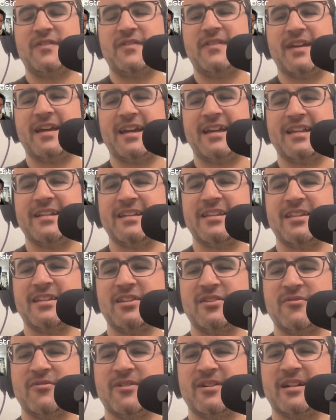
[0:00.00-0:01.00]
then
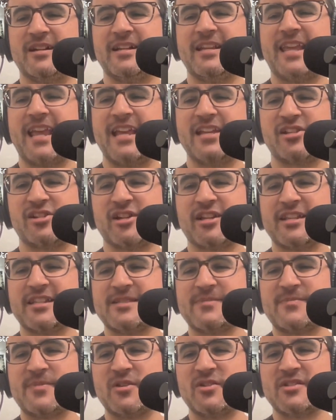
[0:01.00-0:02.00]
you are engaged in
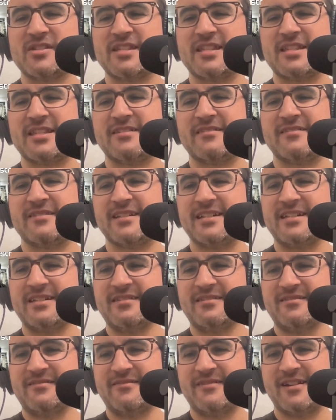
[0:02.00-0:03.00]
conspiracy theory,
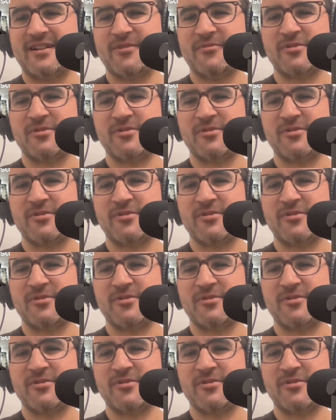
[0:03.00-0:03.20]
right?